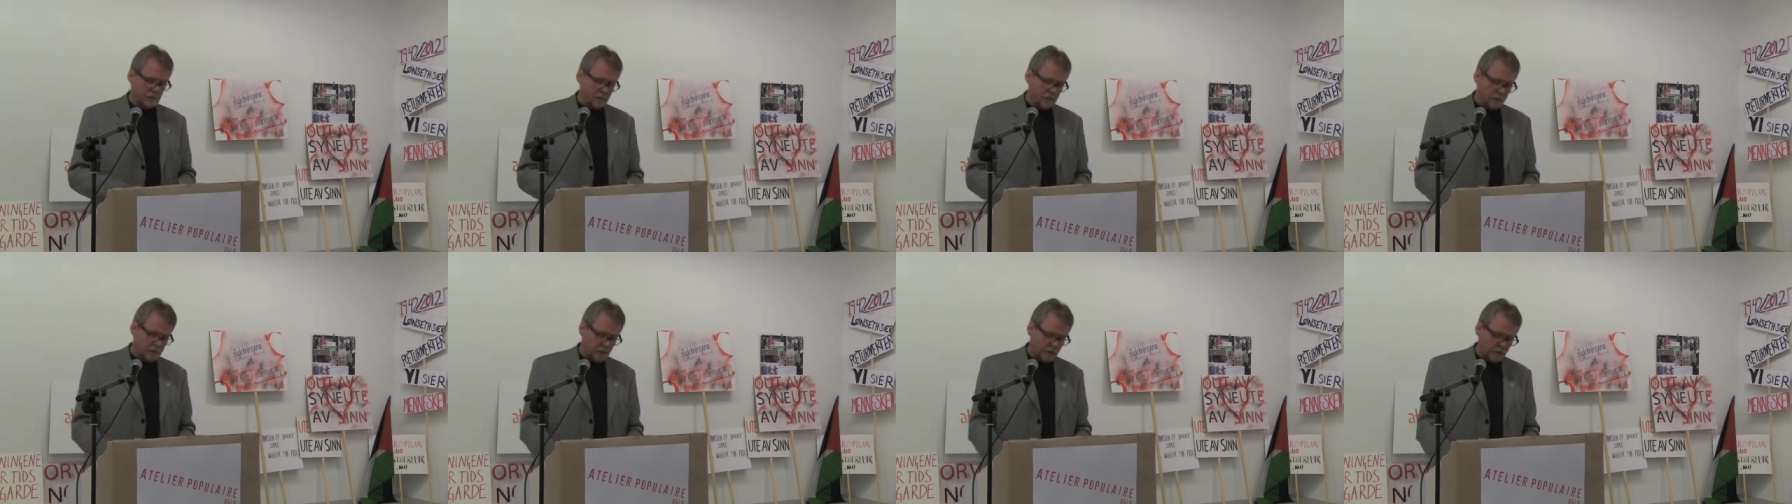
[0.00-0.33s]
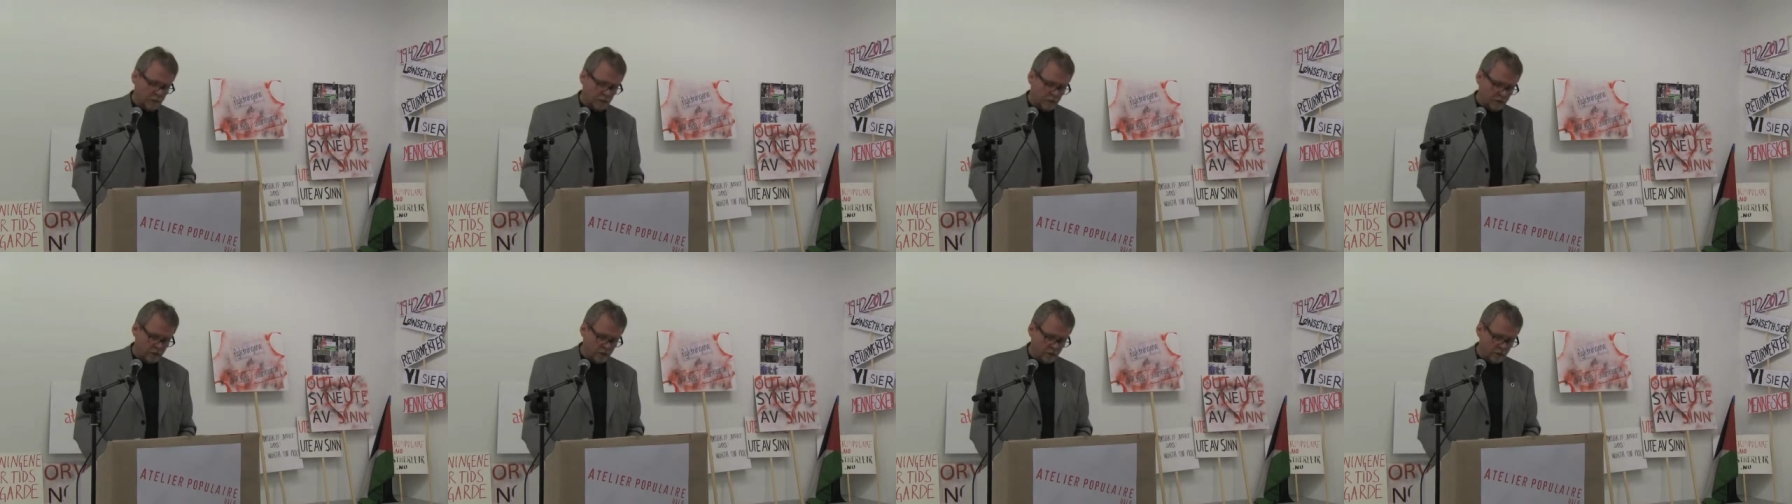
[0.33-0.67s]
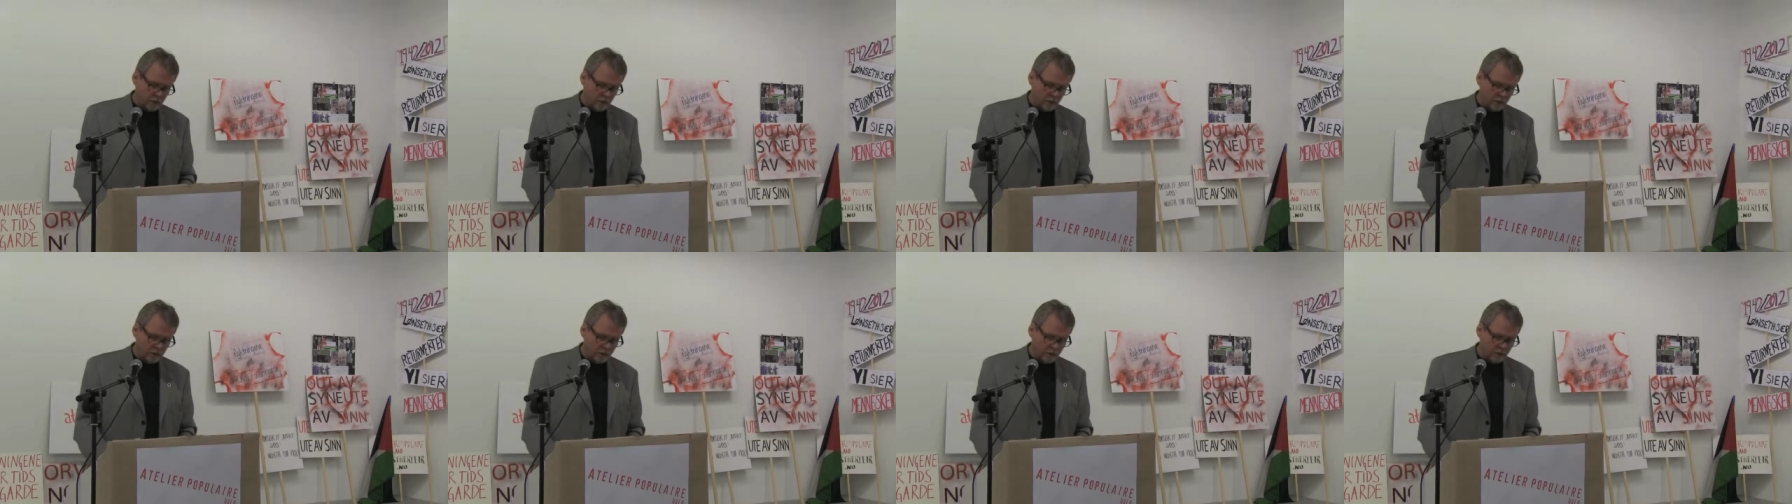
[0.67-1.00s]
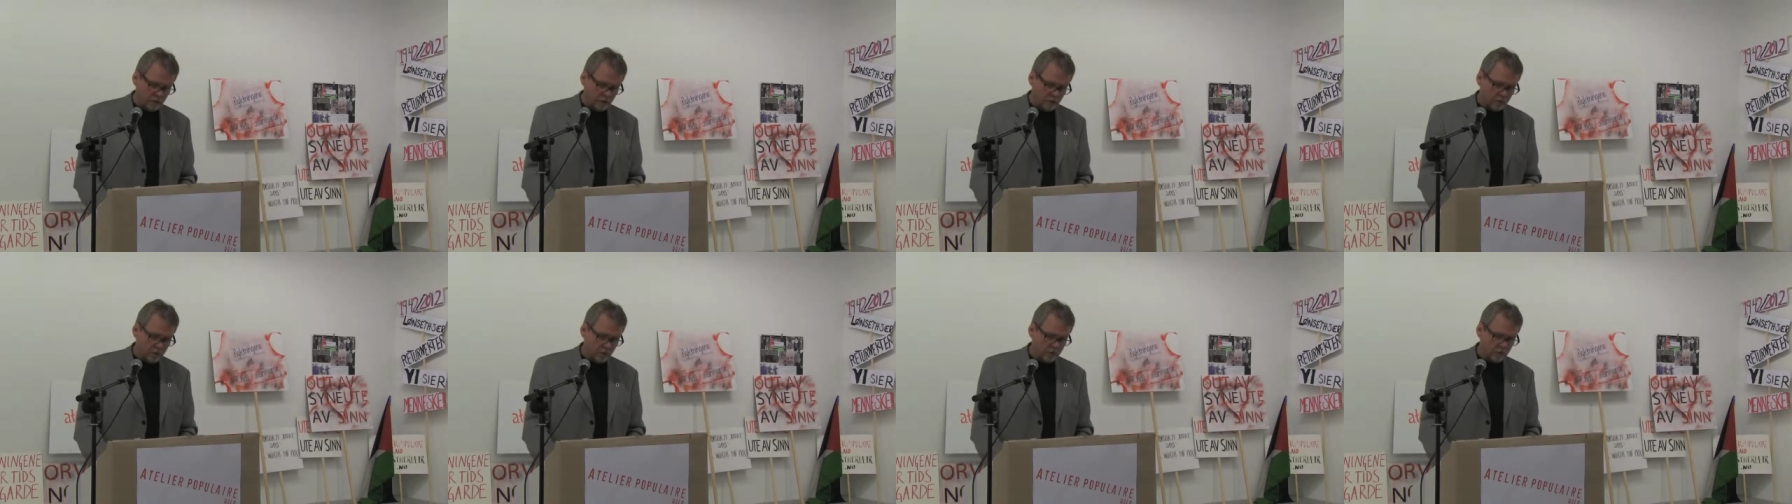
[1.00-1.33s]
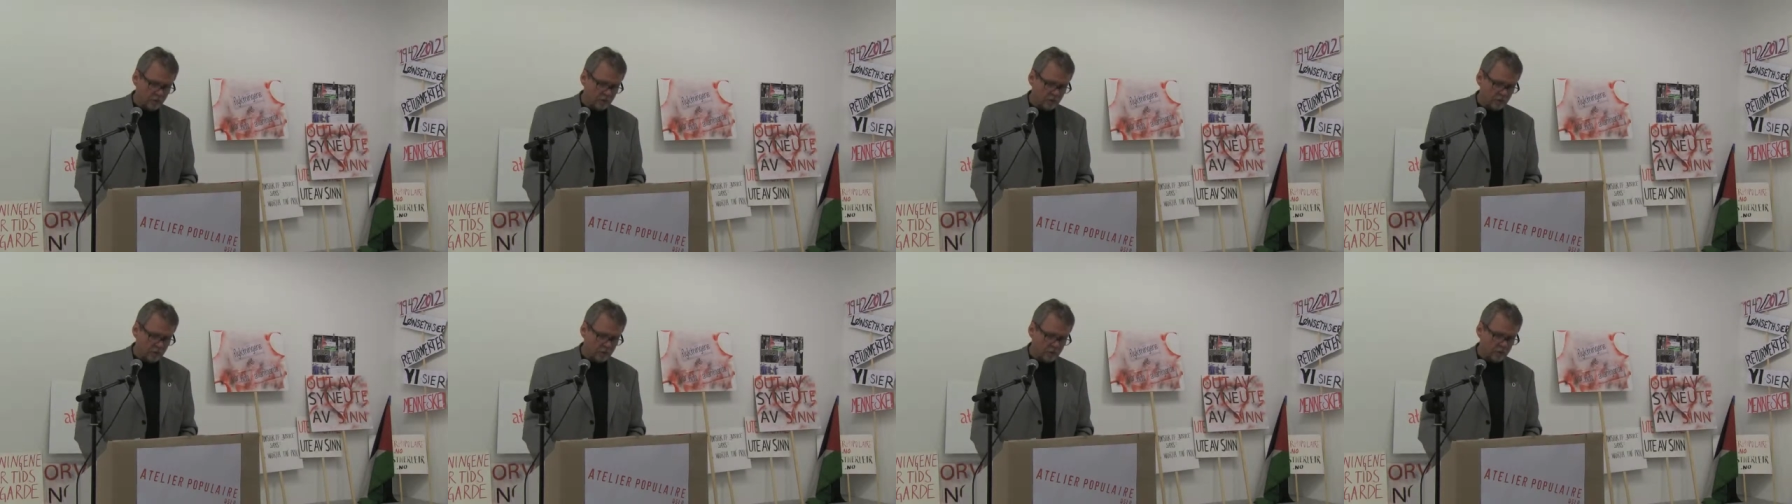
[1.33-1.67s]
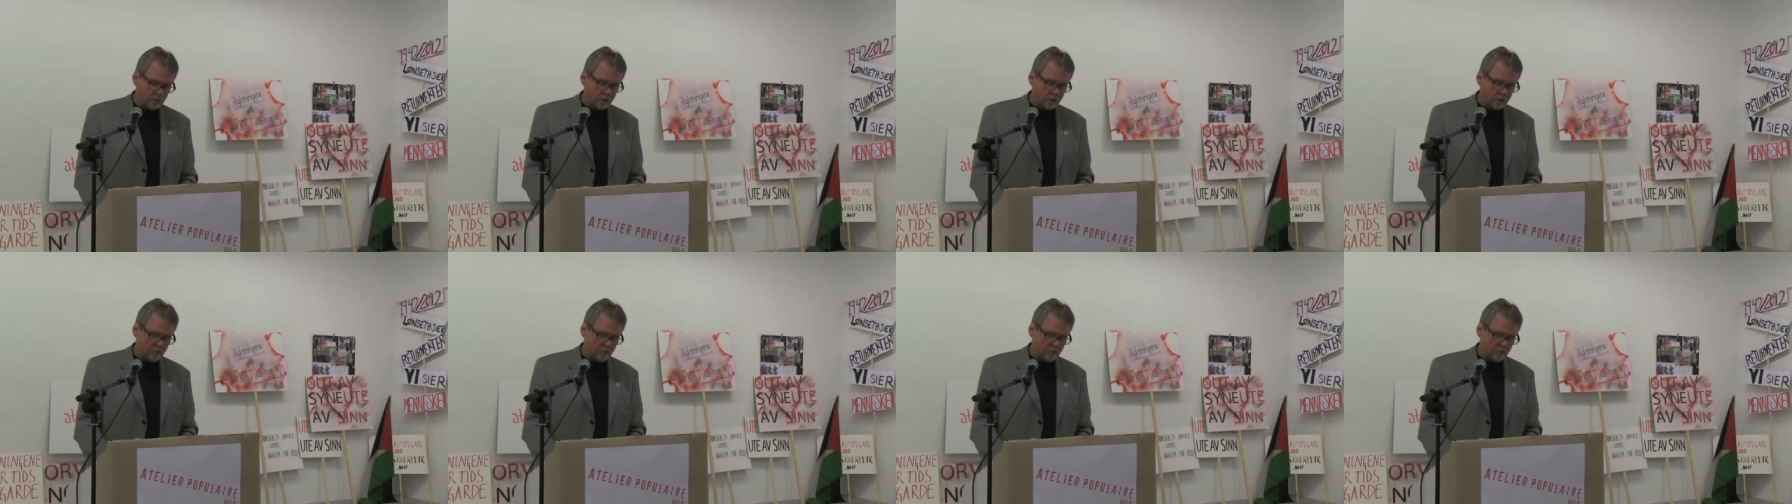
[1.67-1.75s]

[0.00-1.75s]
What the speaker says: in Europe,